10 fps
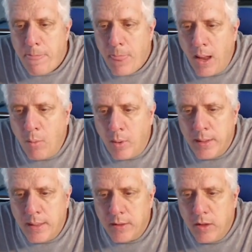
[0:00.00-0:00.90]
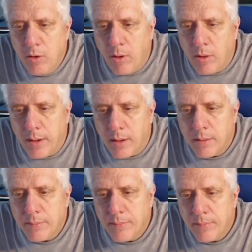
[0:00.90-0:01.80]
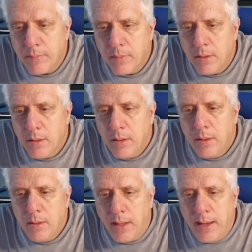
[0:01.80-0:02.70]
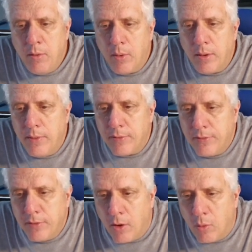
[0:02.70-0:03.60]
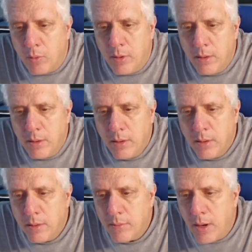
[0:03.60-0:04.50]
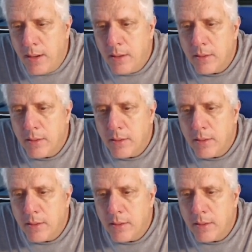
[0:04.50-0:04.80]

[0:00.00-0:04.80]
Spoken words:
I want to get the cue ball here, anywhere in this zone, right?